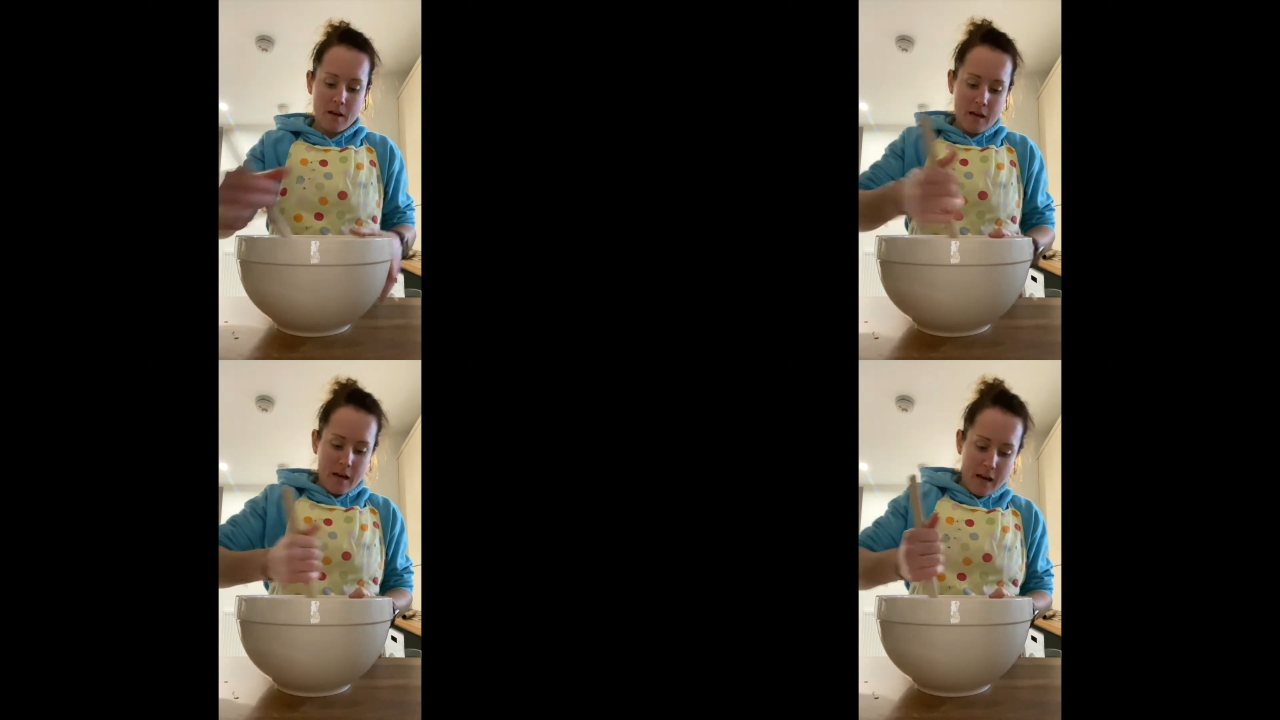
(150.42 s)

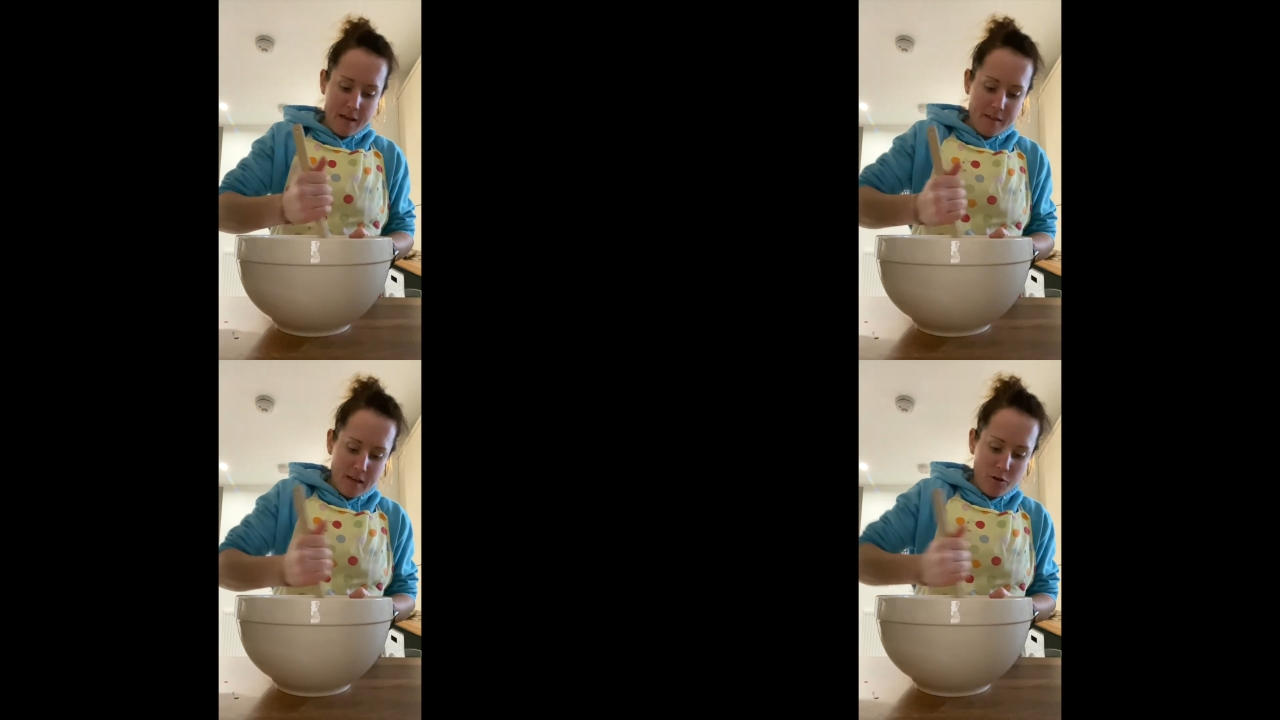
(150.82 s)

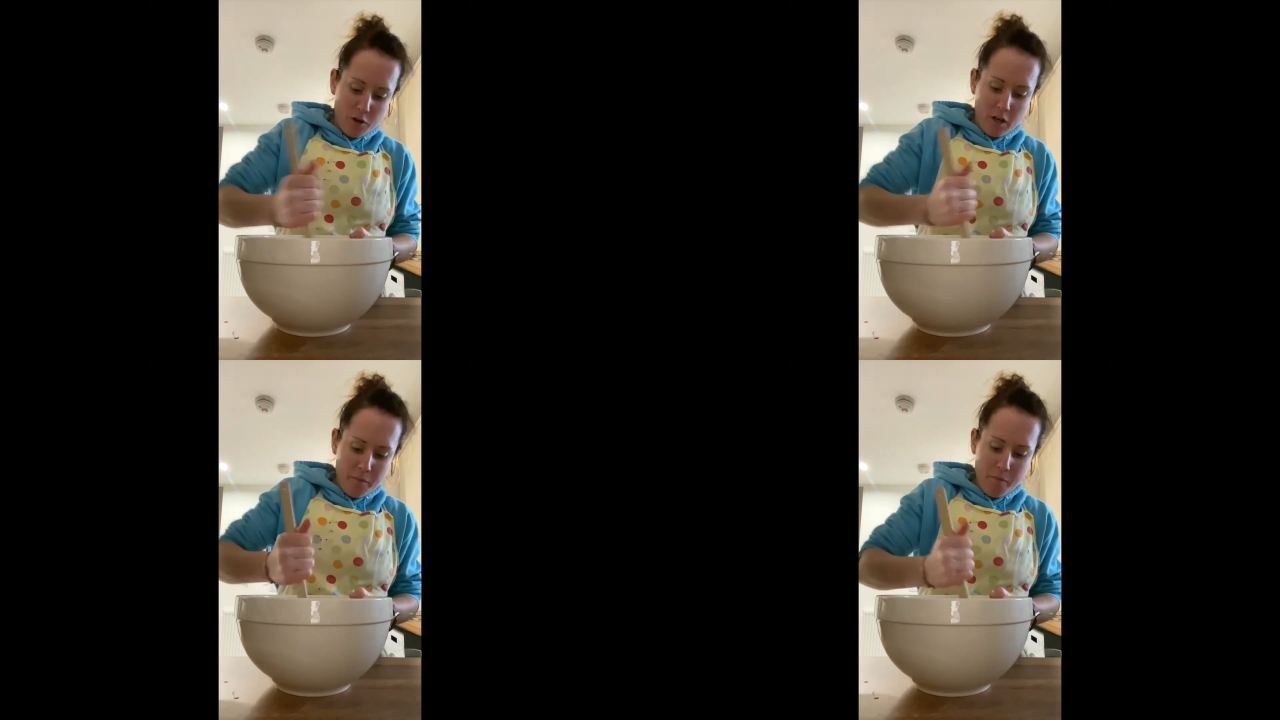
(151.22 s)
and then you're
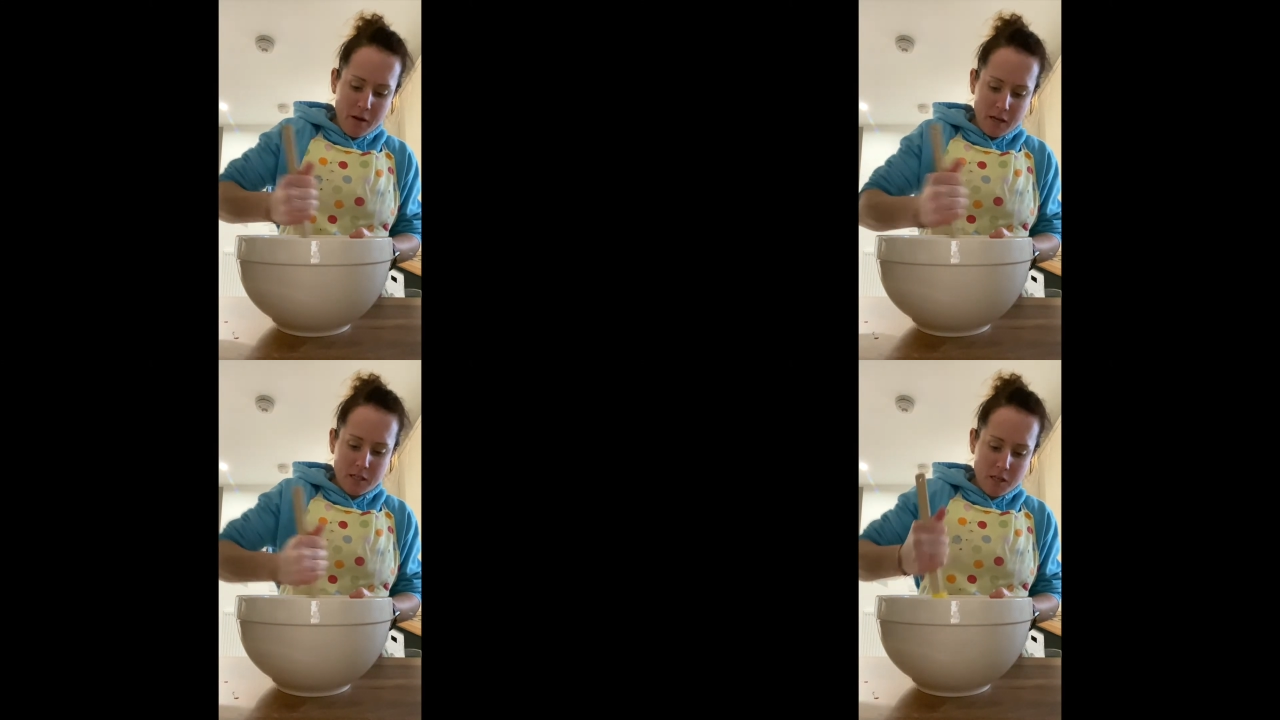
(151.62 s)
going to
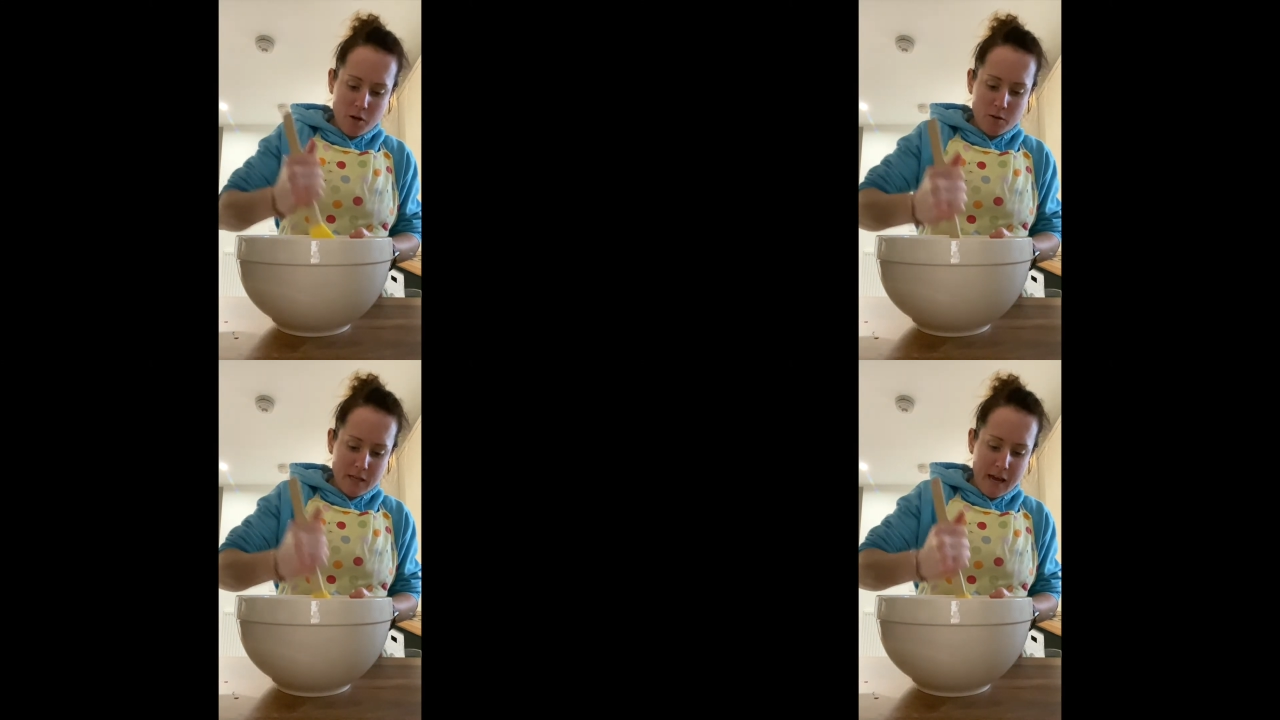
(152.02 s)
mix
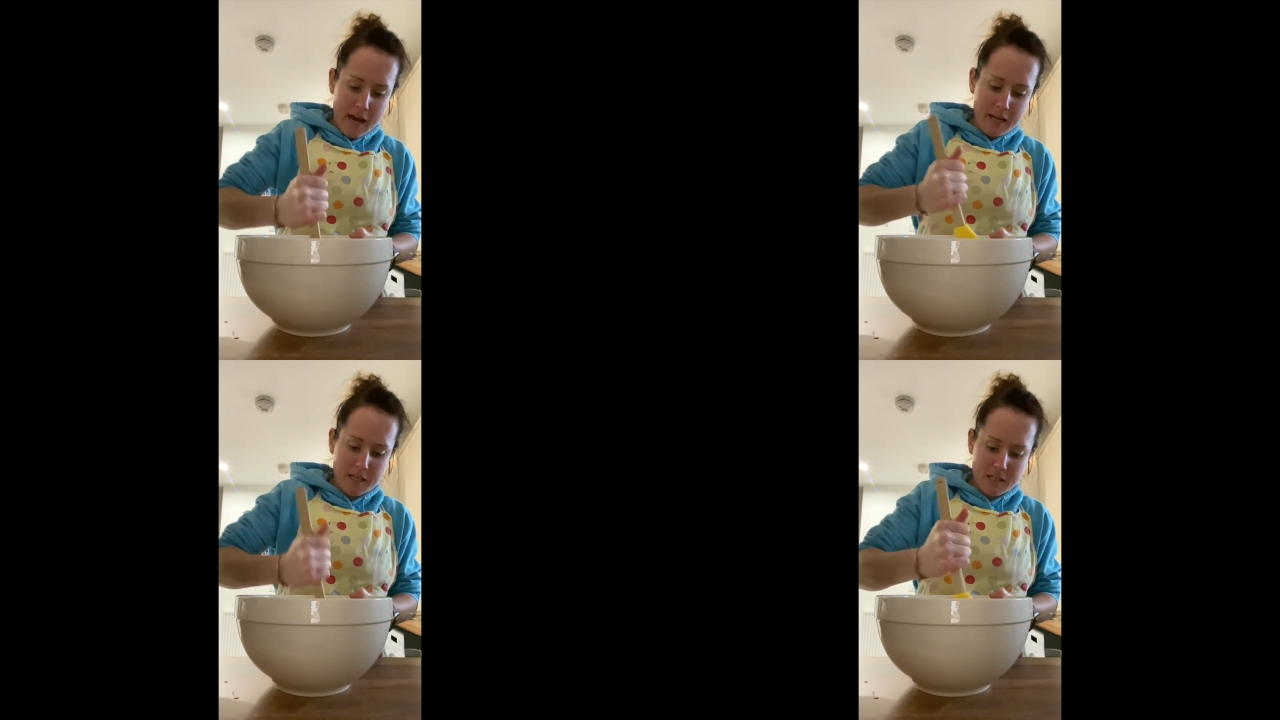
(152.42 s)
those
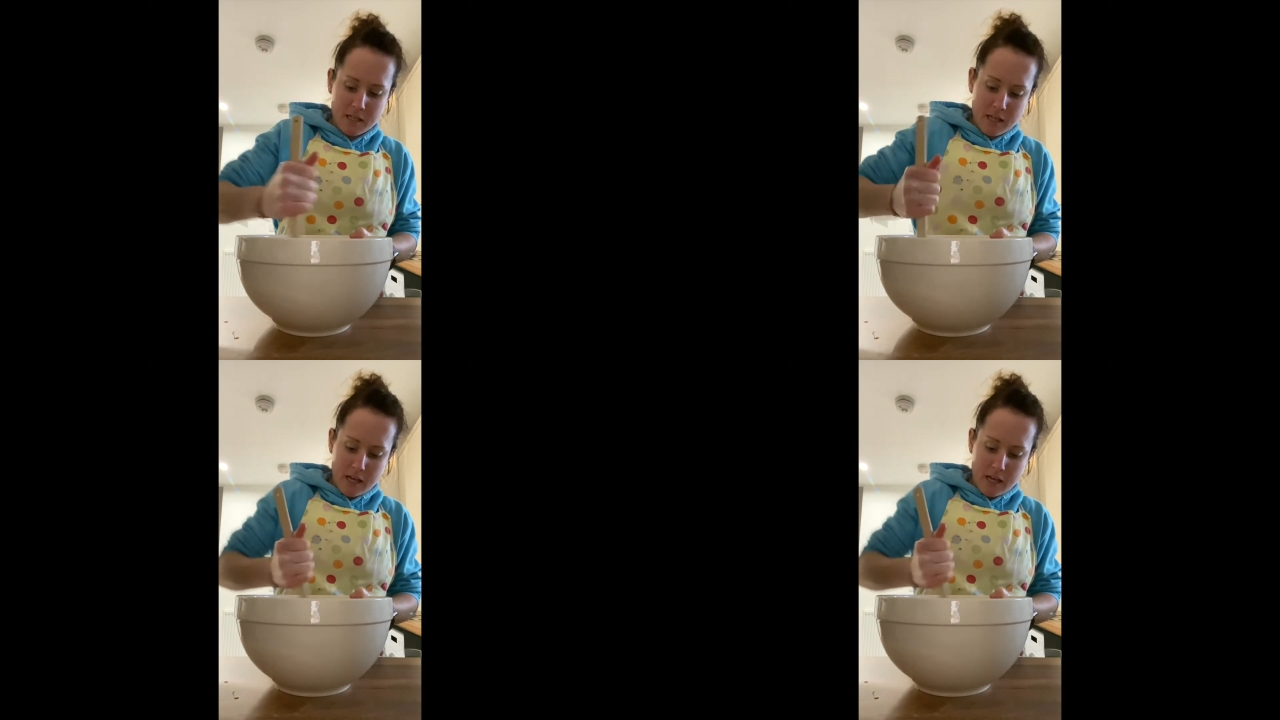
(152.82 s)
eggs